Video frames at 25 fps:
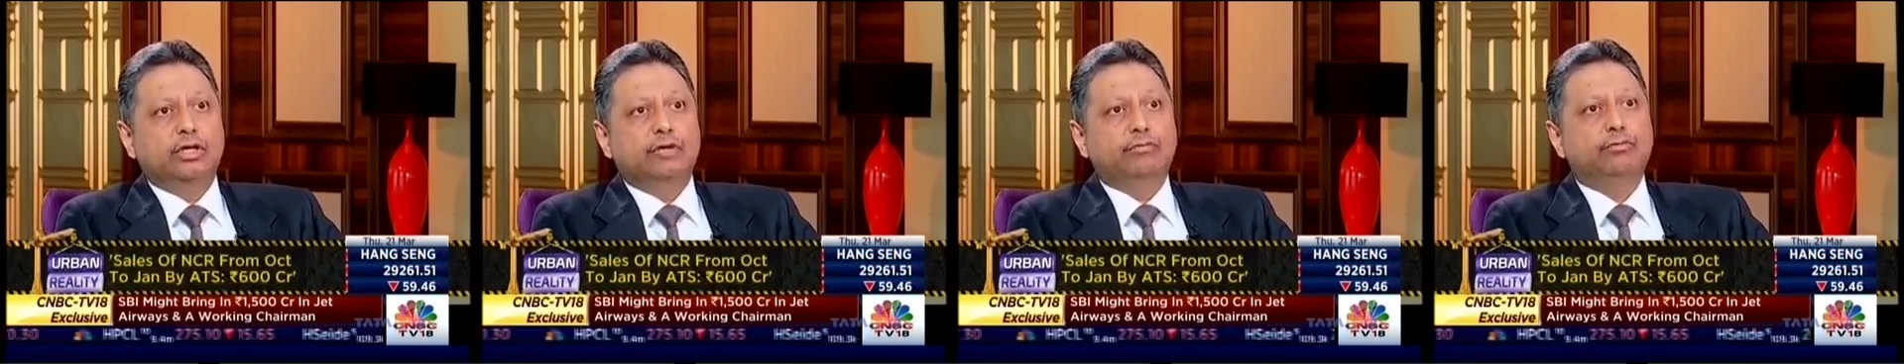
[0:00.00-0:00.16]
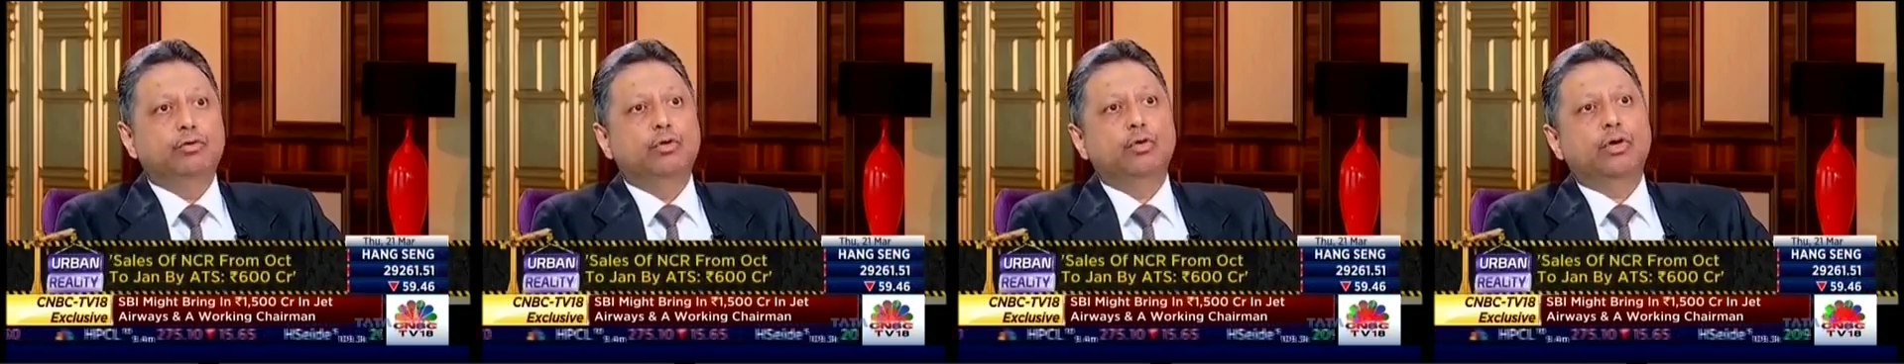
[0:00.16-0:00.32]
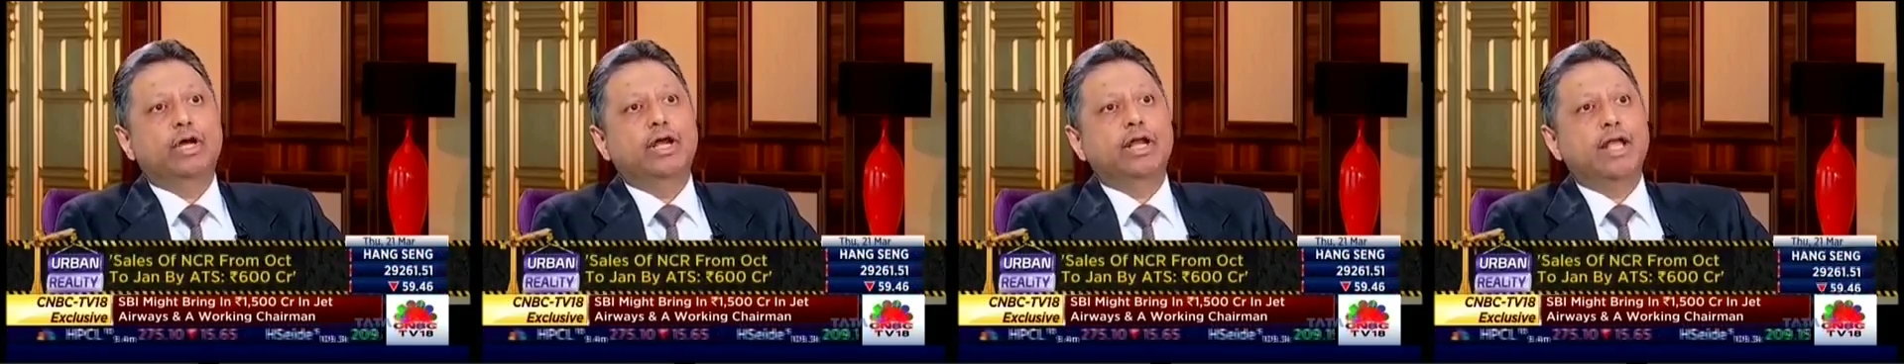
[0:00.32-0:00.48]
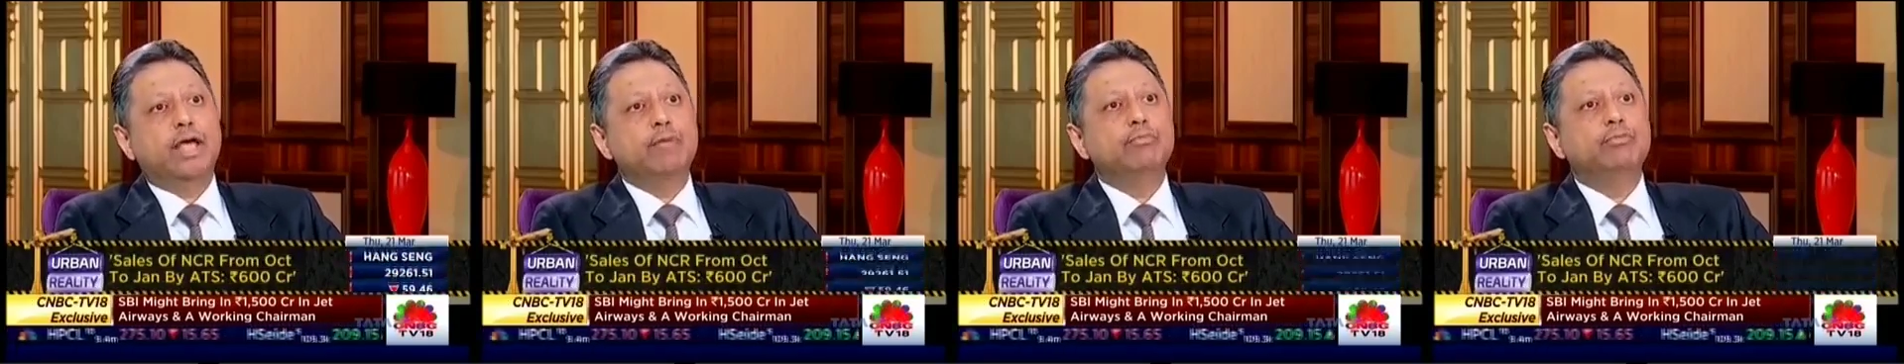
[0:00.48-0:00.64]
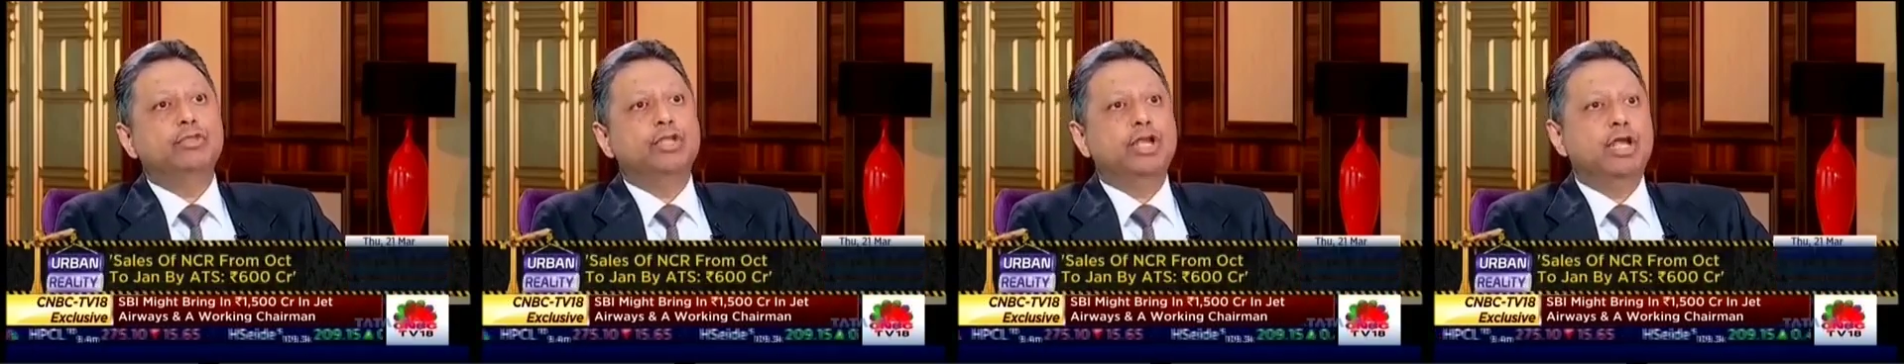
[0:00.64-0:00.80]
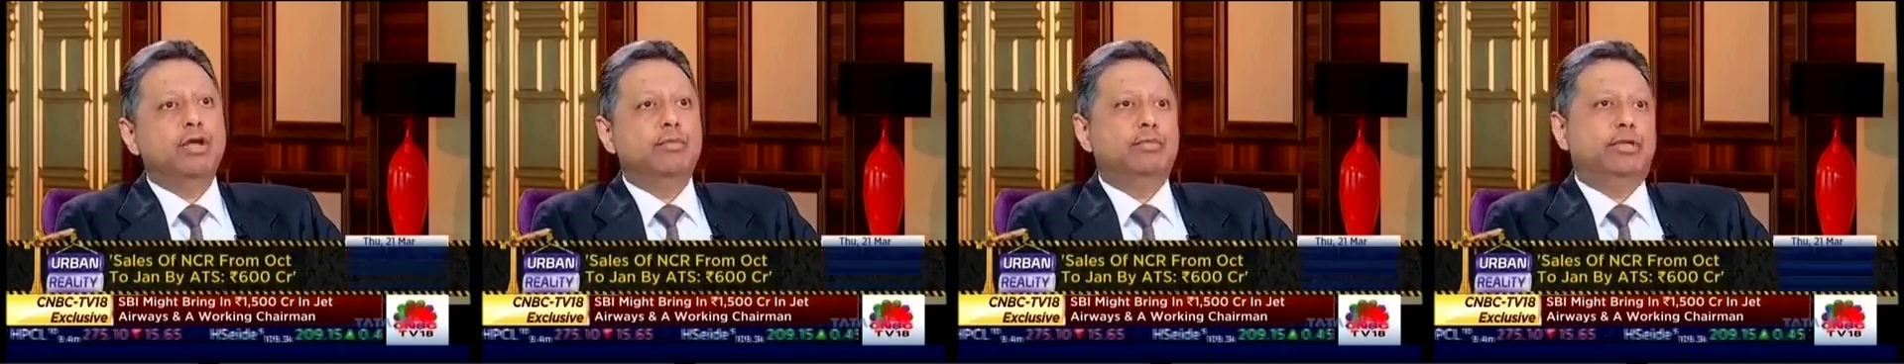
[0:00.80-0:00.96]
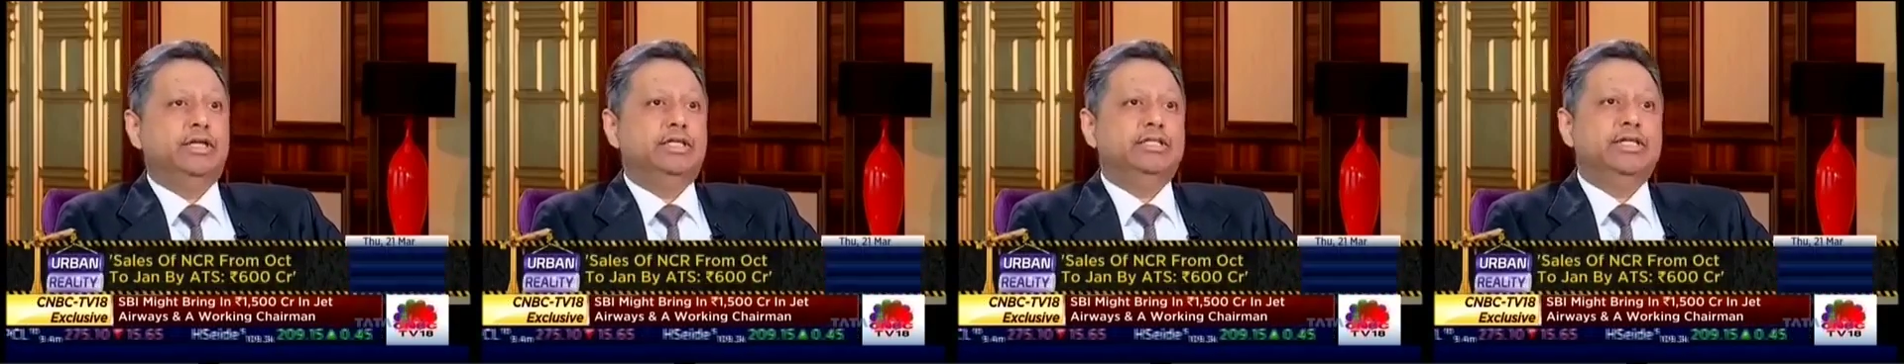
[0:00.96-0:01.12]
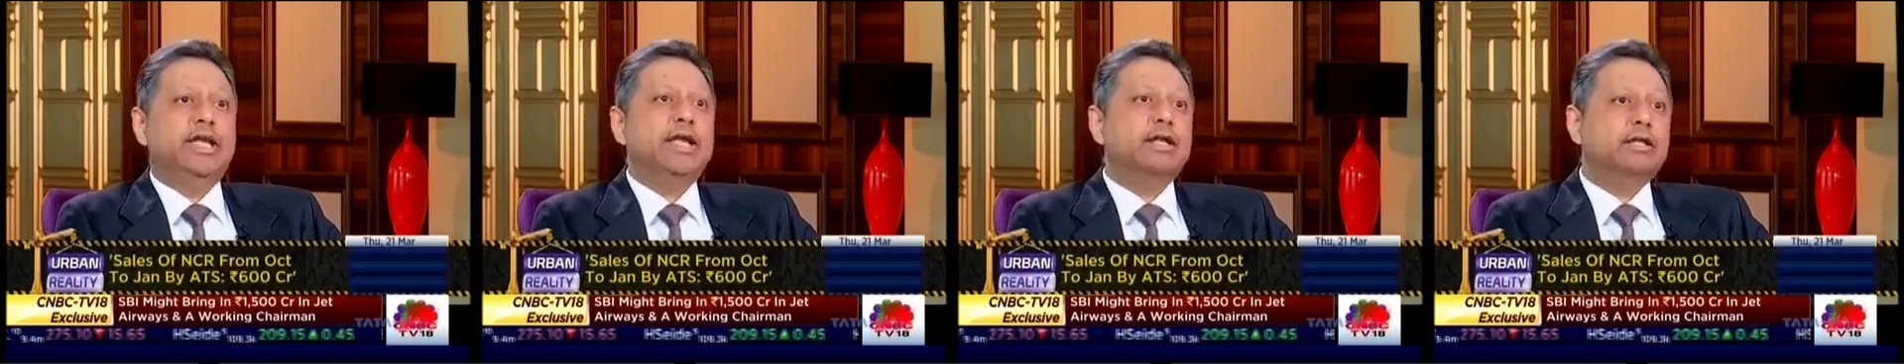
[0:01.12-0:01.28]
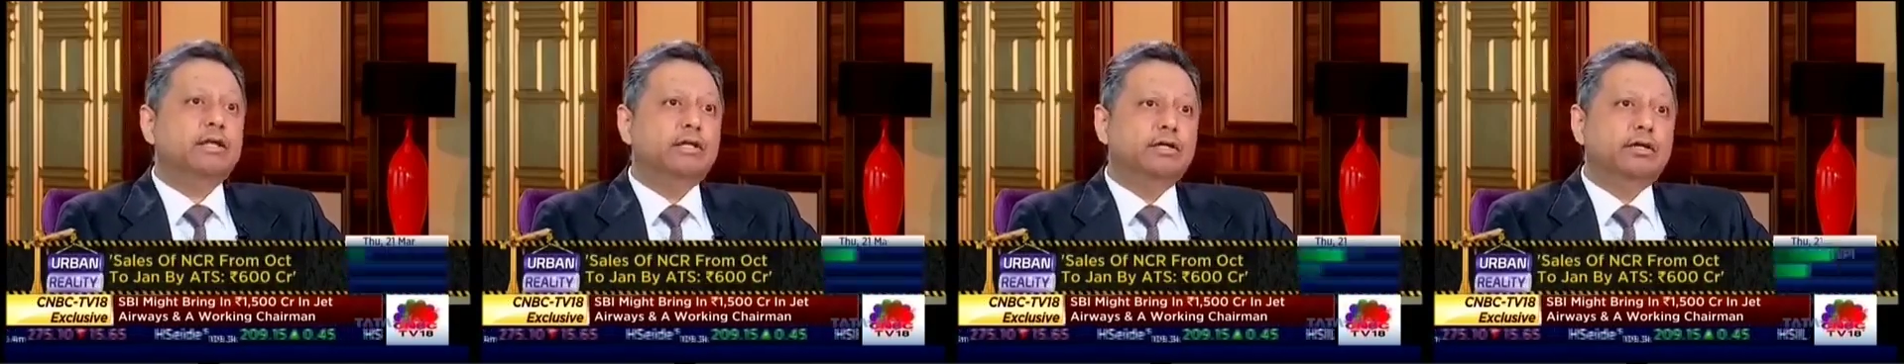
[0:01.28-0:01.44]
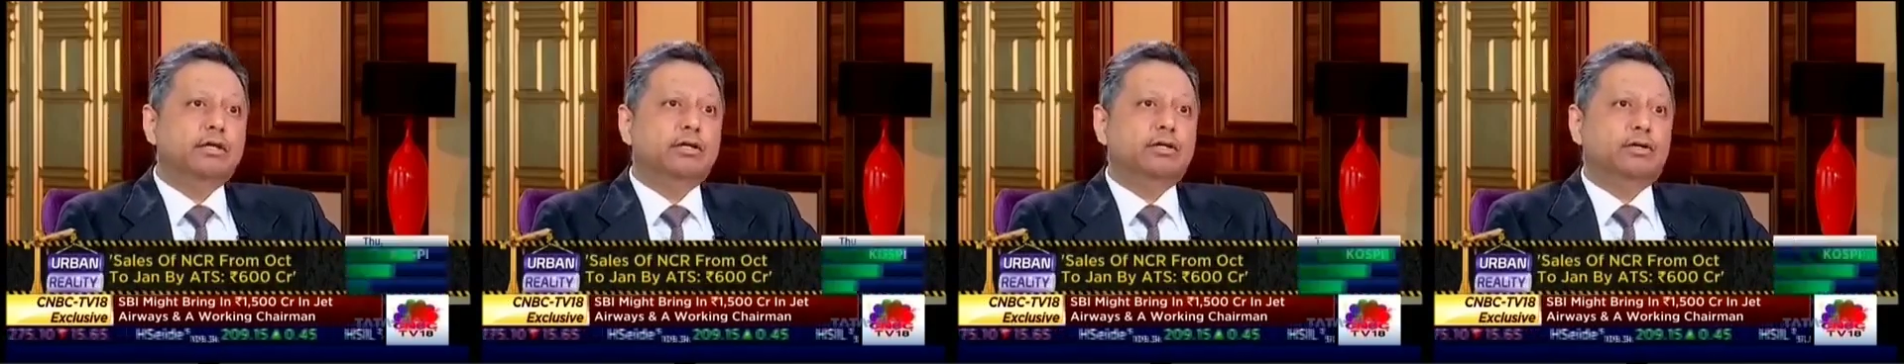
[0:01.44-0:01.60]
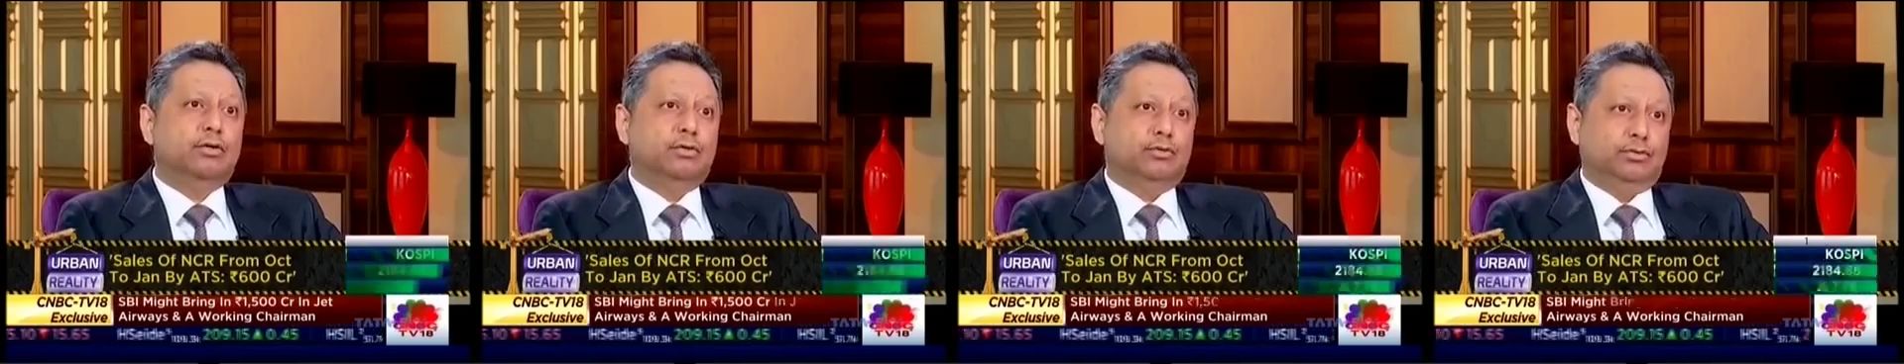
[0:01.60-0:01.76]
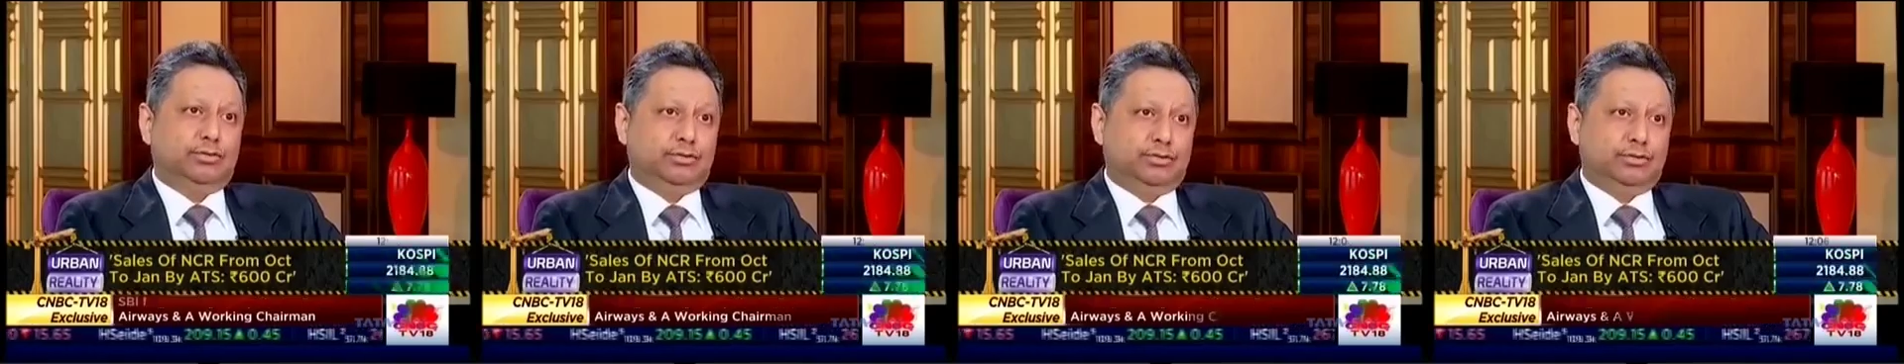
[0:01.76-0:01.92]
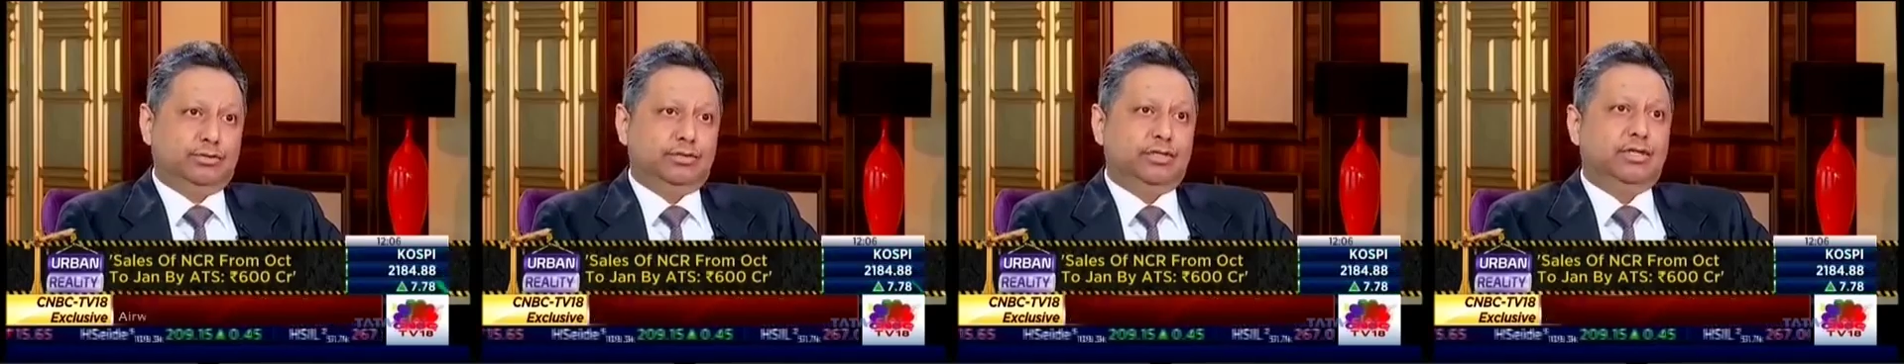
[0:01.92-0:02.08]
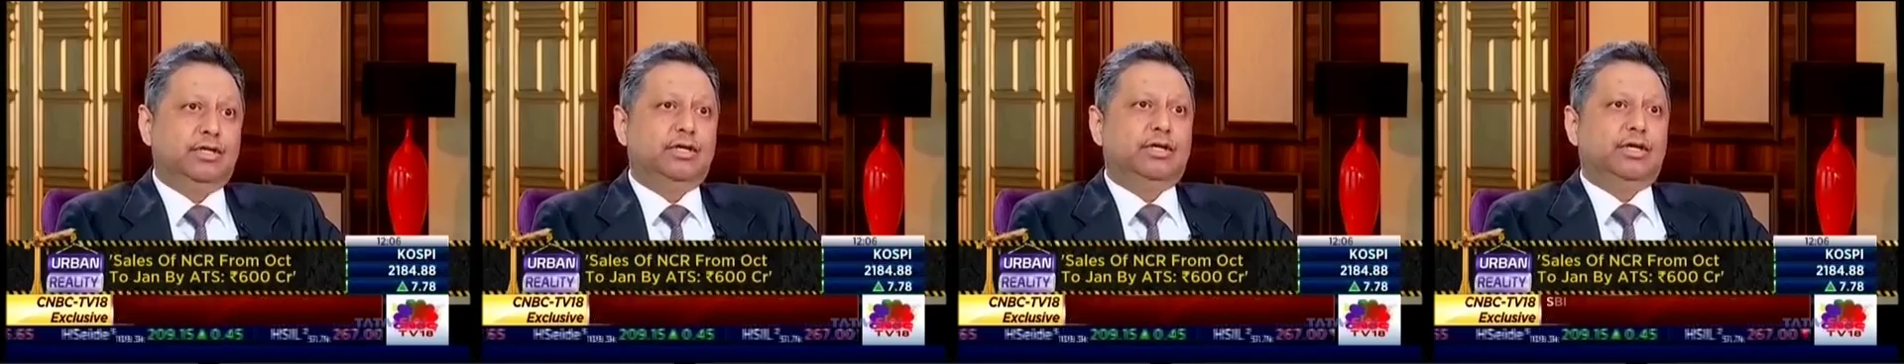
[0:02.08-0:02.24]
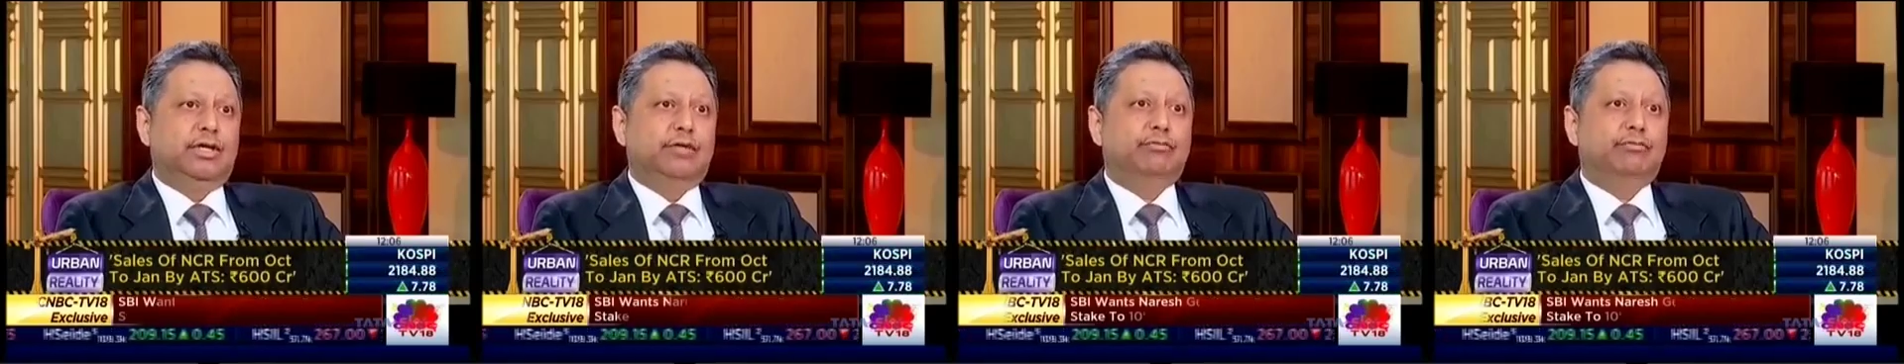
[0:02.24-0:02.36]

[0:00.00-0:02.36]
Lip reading: If you look at M3M, it is 800 crores.